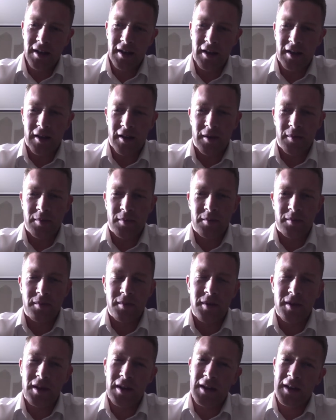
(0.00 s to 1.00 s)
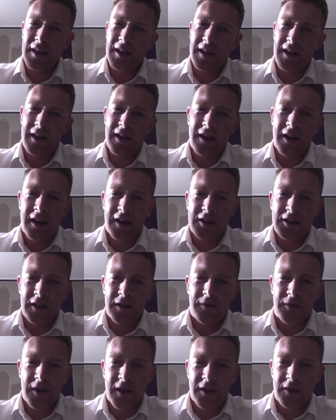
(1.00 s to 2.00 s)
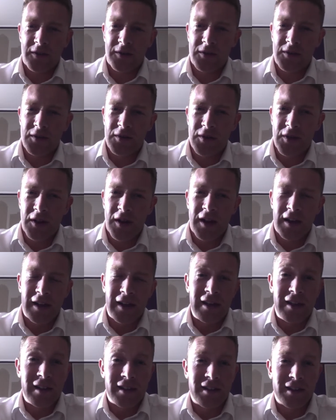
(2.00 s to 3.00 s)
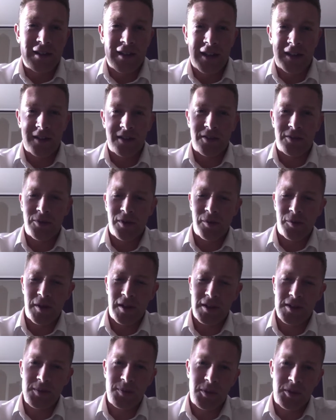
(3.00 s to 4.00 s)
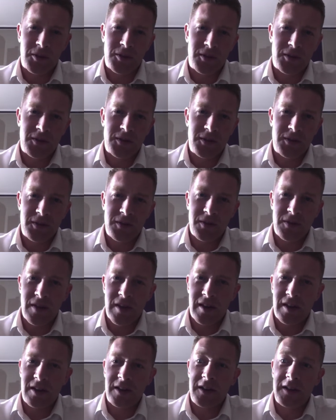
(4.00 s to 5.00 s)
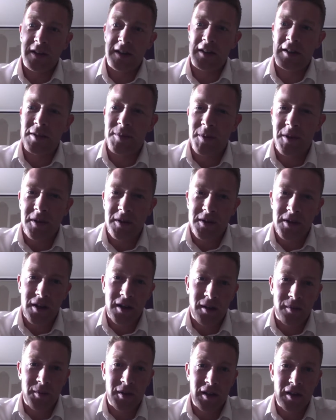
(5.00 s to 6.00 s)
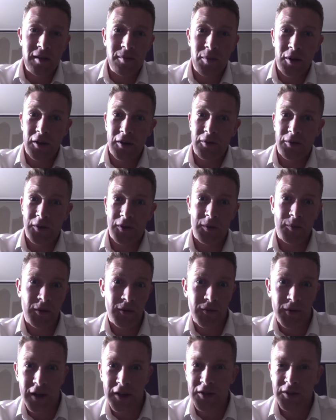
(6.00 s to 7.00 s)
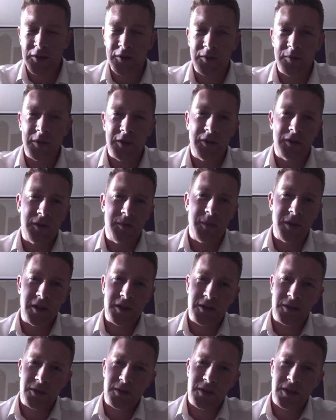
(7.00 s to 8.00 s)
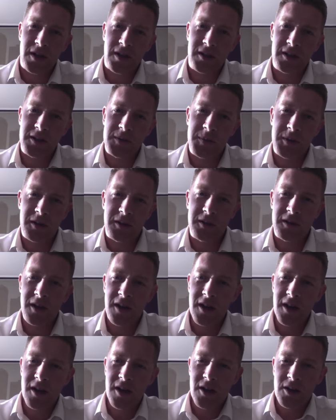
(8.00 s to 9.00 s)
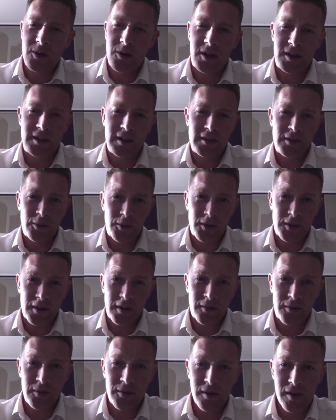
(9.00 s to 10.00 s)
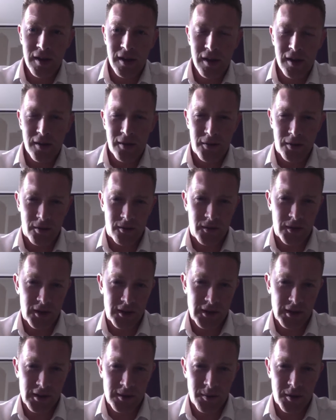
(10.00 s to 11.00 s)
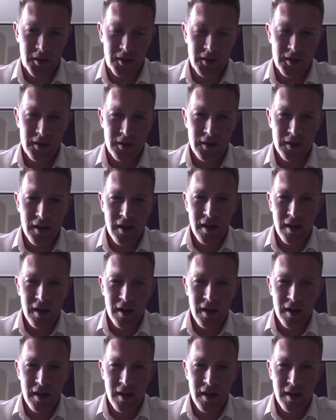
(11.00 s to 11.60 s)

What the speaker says: I actually found that I needed to take the 3 weeks because the learning experience at IMD, both on the professional but on the personal side, has been quite exhaustive for the first 6 months.